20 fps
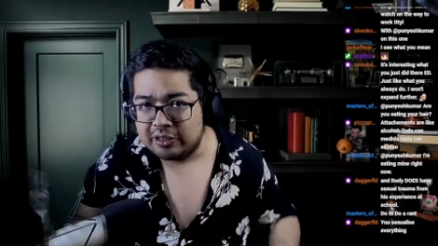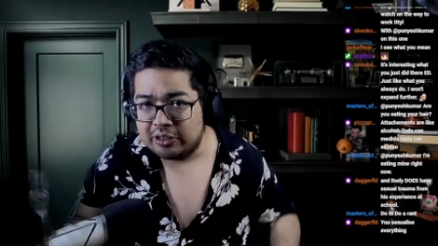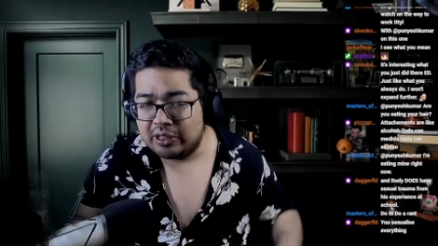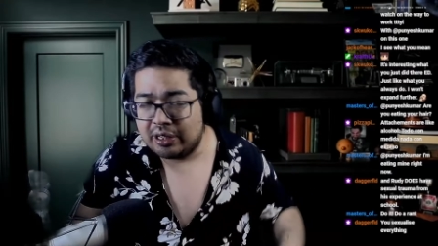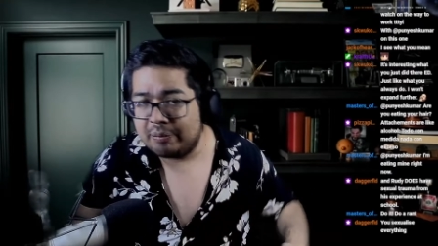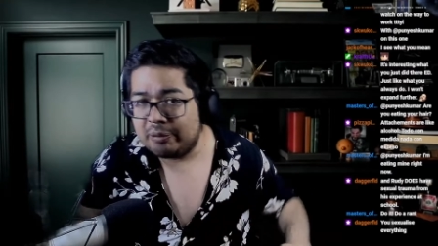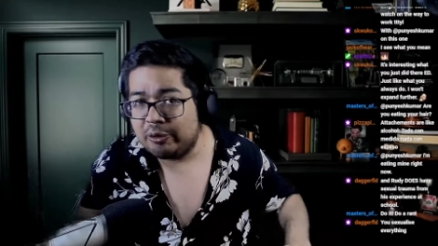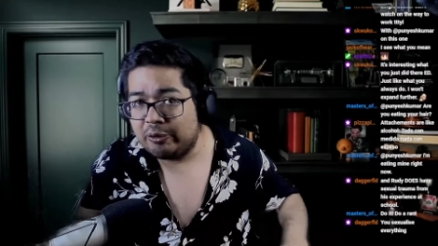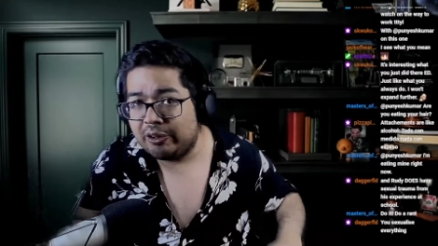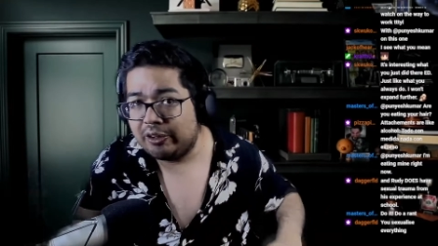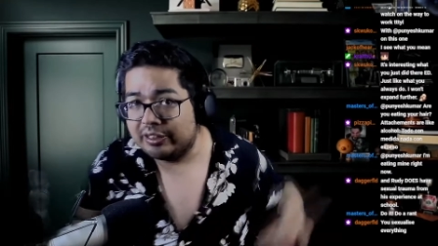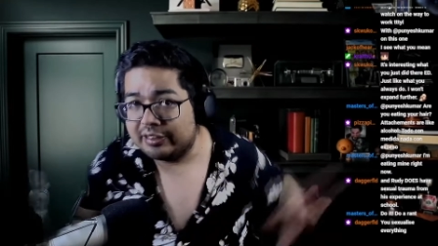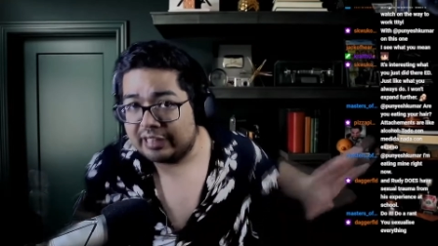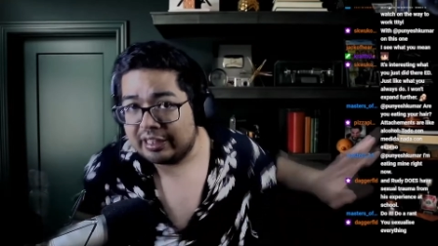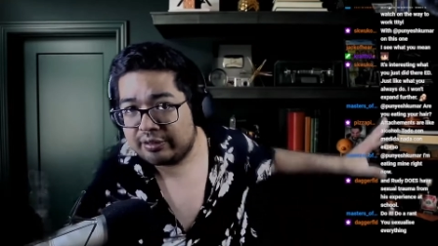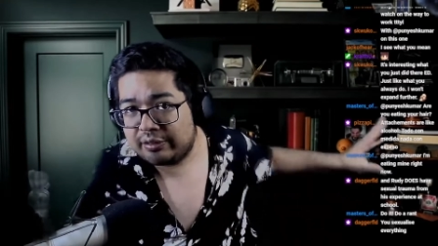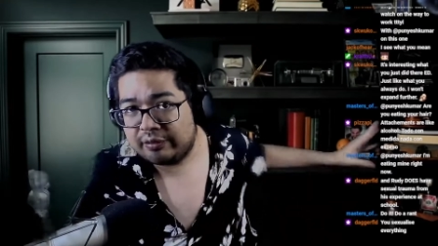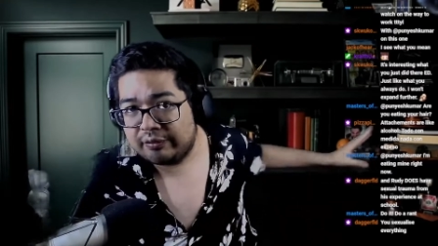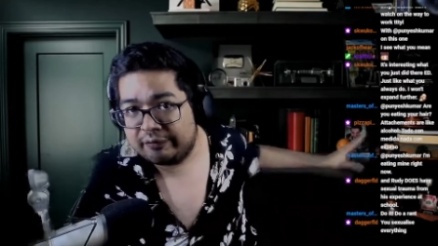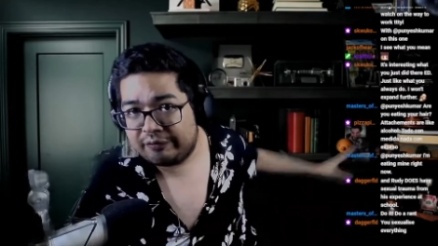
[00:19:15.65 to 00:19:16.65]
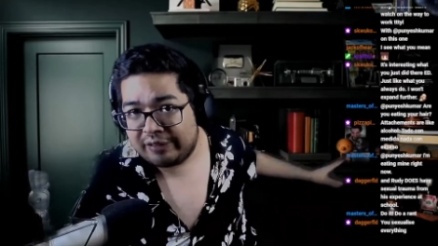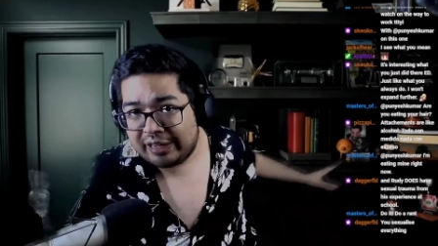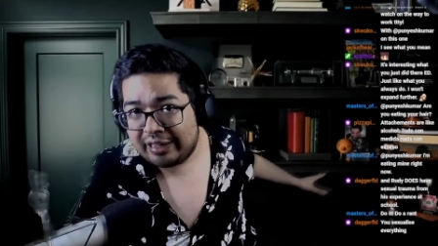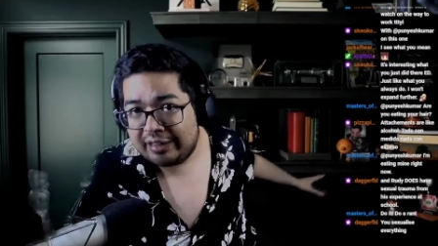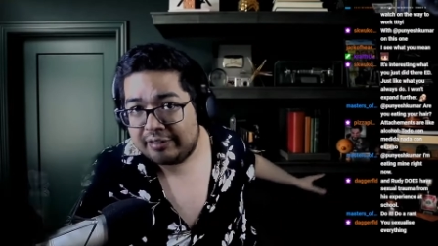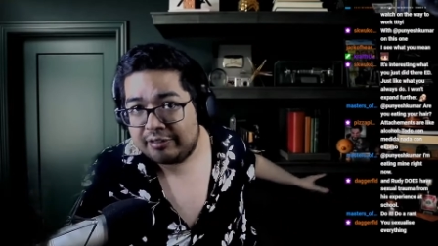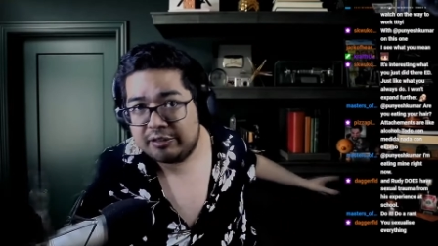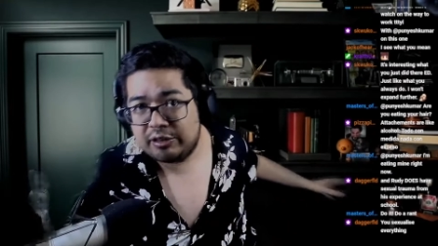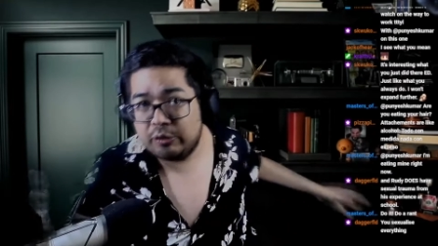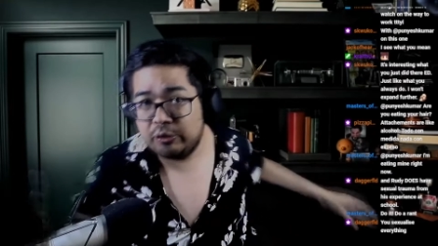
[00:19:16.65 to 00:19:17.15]
Don't get me wrong. That's a
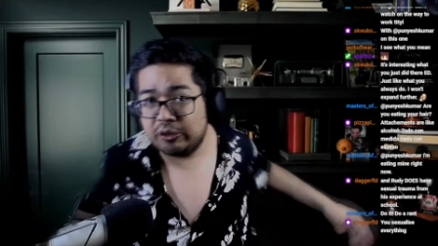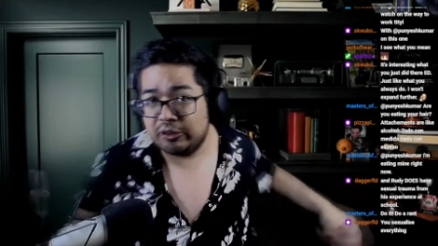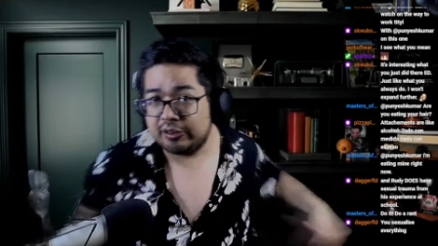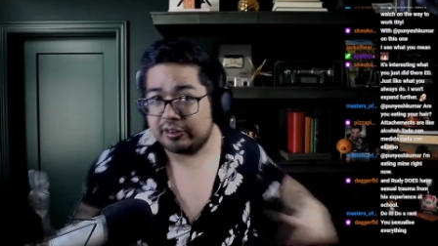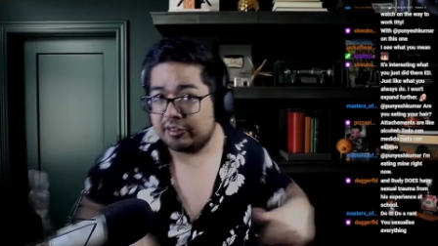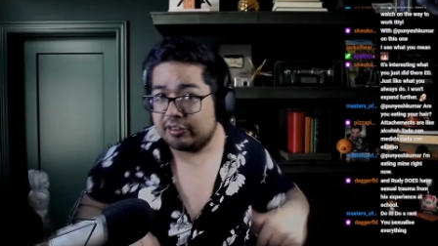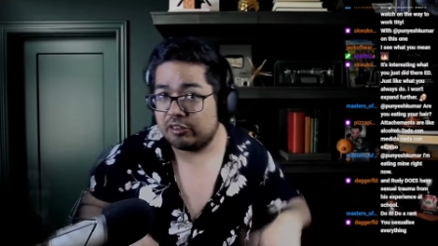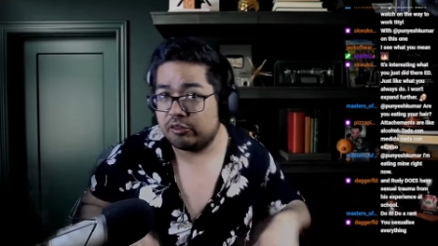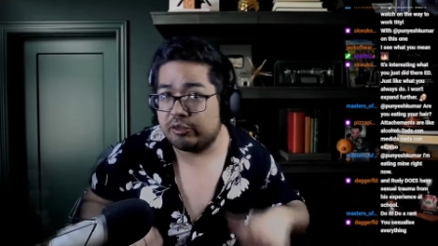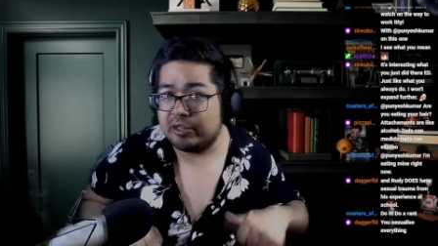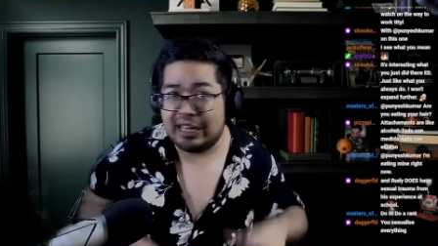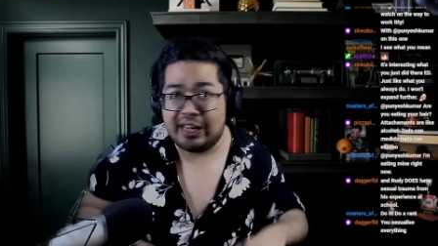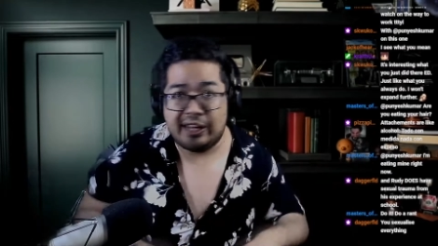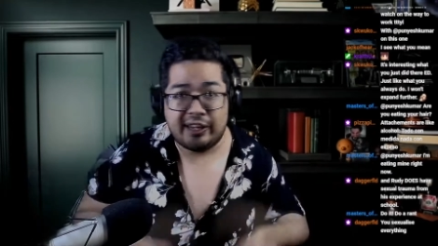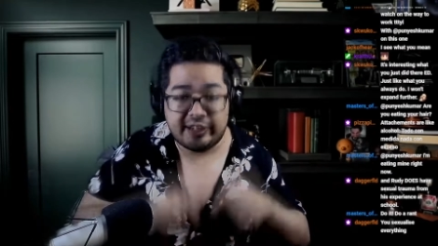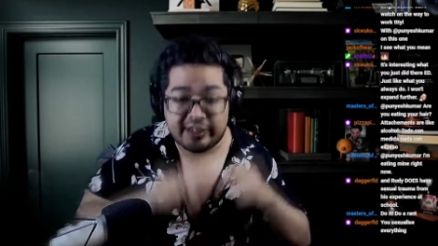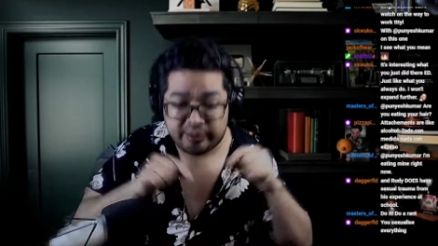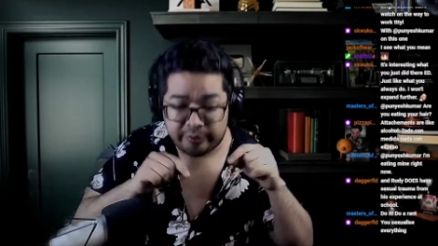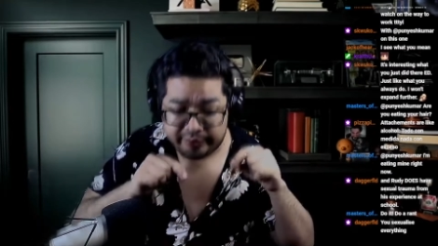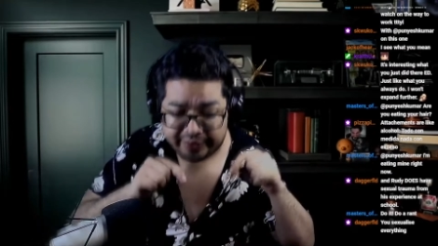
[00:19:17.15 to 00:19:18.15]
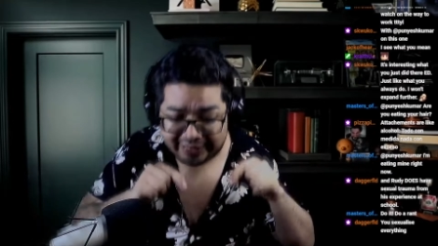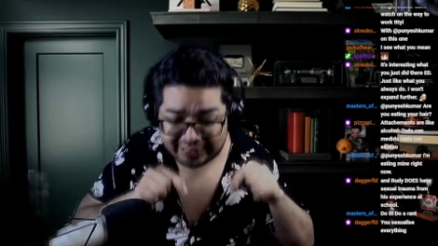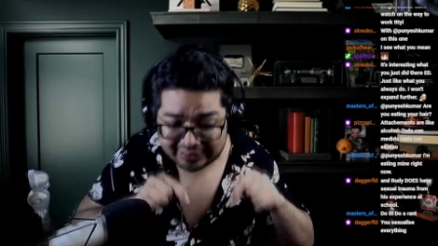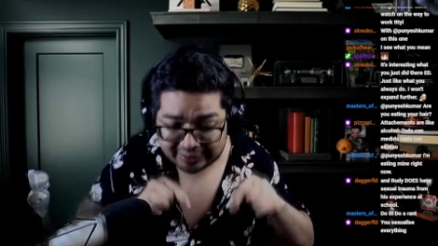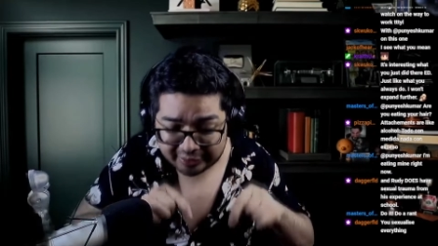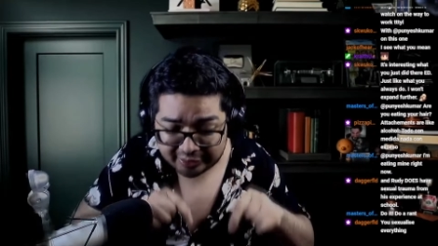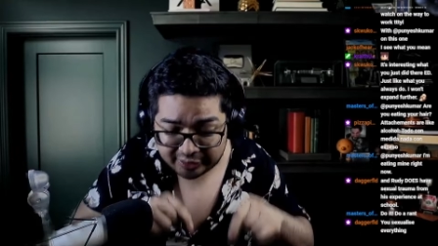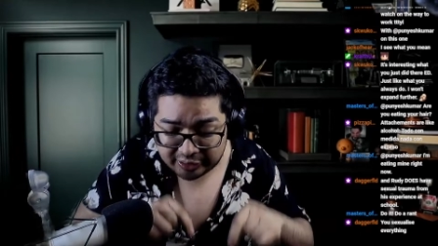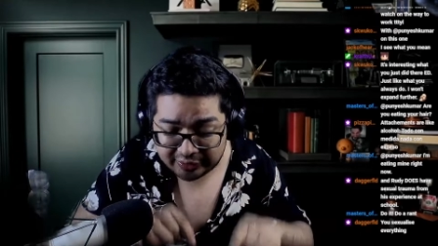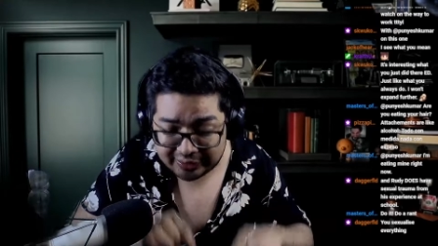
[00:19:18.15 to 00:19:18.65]
fantasy world. This is reality. In
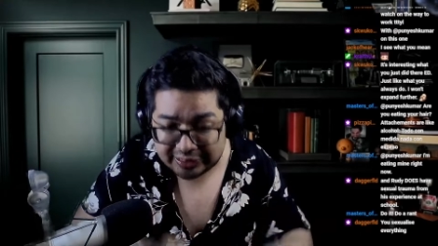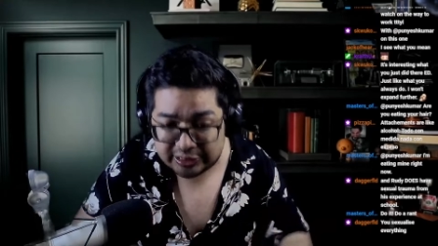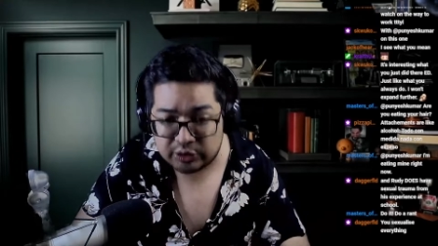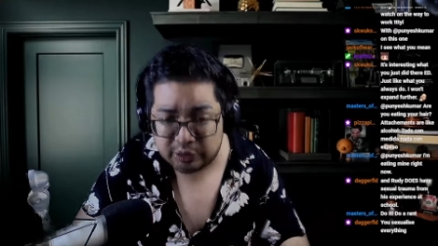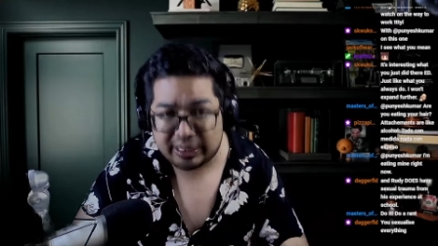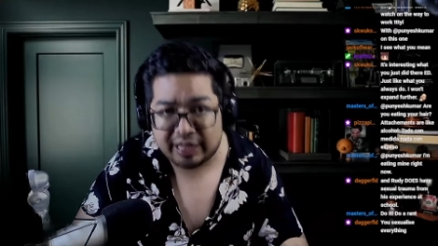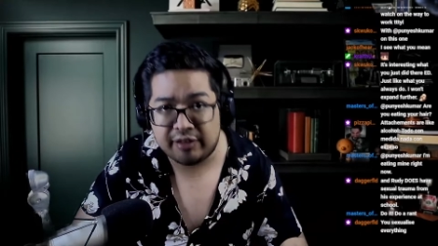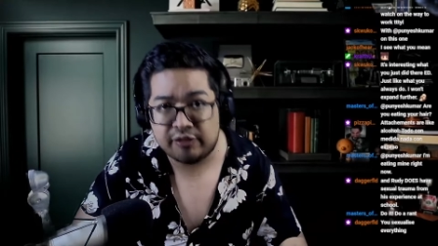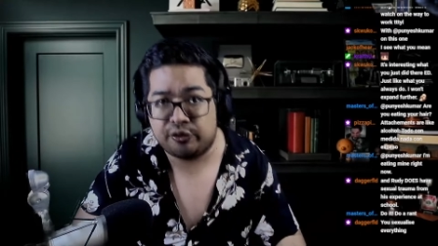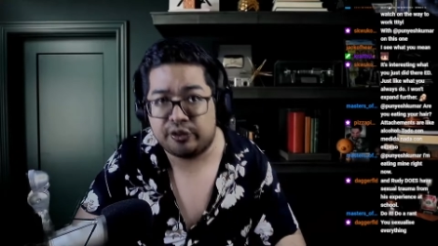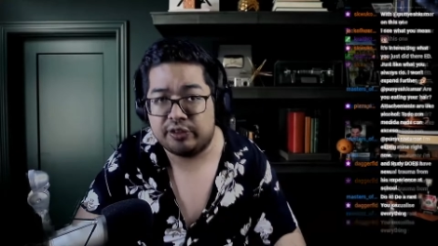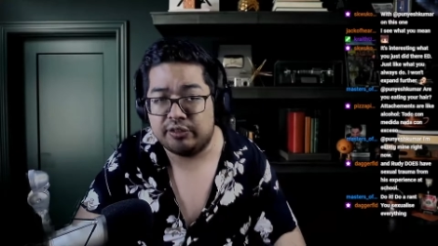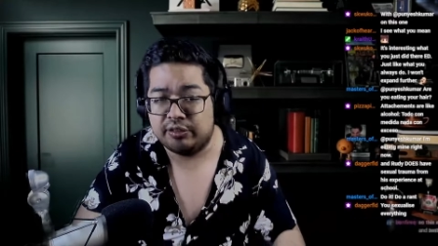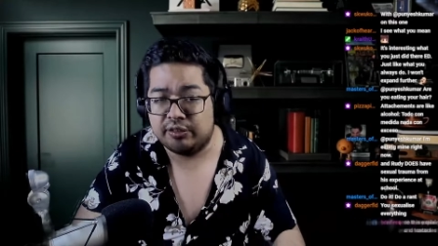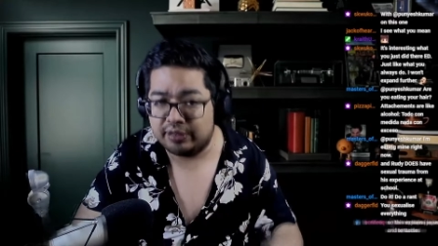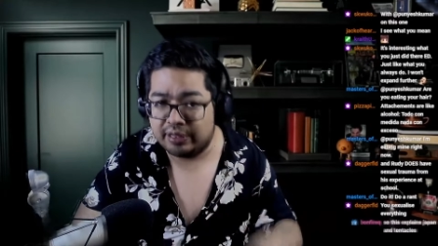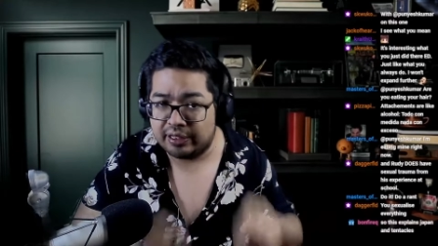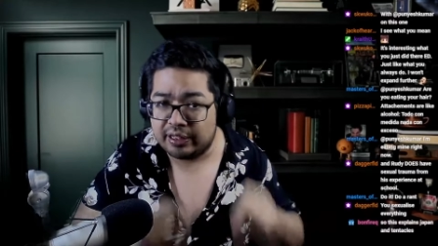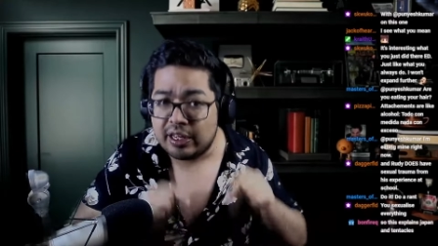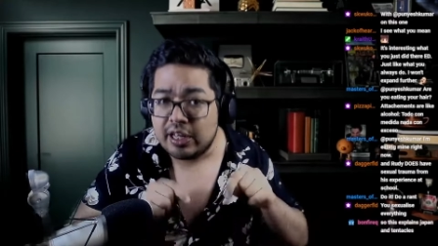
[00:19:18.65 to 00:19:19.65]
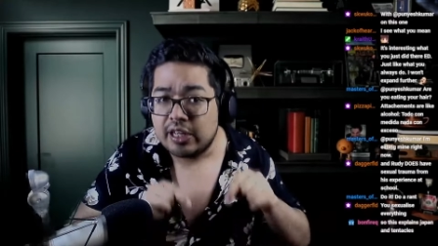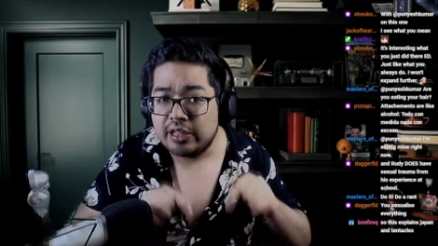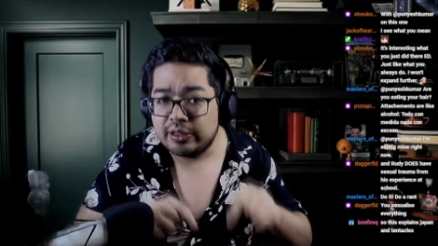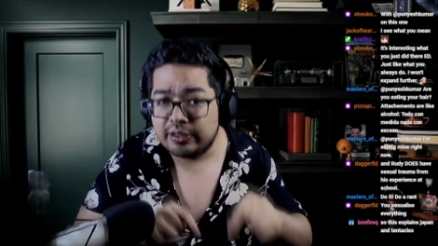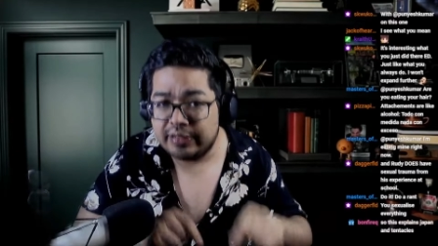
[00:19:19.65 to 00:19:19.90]
reality, you need to ask for consent.